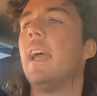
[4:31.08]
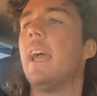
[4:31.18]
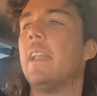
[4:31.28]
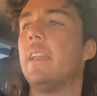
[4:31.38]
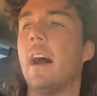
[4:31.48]

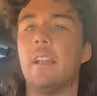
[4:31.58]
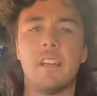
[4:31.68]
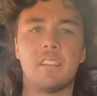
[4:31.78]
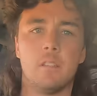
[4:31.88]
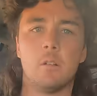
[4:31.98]
and uh,
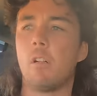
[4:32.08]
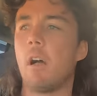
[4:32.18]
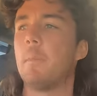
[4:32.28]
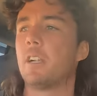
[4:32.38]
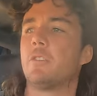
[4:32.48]
doesn't look
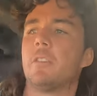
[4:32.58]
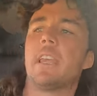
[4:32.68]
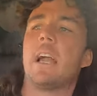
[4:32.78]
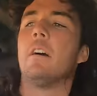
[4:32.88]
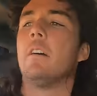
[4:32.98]
like much on
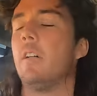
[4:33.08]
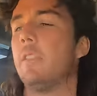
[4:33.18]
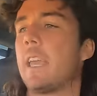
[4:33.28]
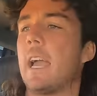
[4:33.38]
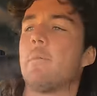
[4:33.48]
the on
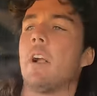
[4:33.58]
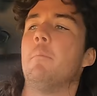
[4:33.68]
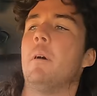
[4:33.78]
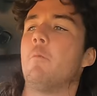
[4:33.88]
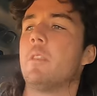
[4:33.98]
the camera,
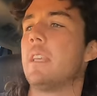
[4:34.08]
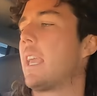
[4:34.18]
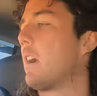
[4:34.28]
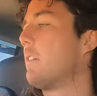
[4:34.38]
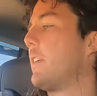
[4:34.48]
but with the
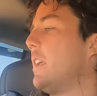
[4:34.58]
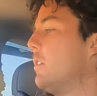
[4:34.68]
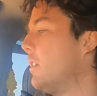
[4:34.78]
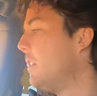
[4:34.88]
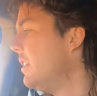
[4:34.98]
caravan
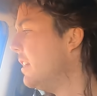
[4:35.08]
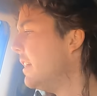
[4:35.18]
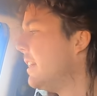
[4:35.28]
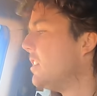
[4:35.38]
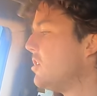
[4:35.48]

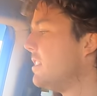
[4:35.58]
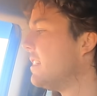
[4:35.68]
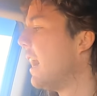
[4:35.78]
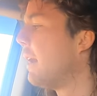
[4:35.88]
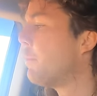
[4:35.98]
on, she's
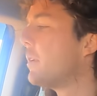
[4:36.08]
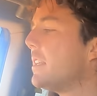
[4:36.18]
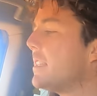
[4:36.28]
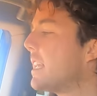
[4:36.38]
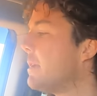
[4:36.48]
uh, pretty
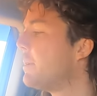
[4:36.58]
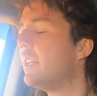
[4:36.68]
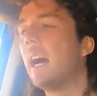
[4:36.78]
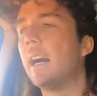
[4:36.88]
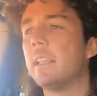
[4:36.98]
steep and
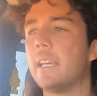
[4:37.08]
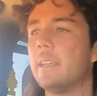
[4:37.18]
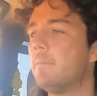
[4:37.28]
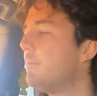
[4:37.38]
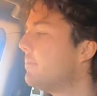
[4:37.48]
gnarly.
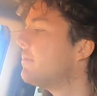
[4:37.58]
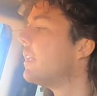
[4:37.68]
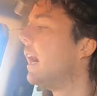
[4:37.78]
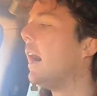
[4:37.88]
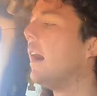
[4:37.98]

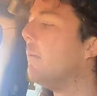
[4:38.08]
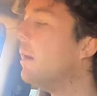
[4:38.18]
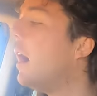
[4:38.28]
Um,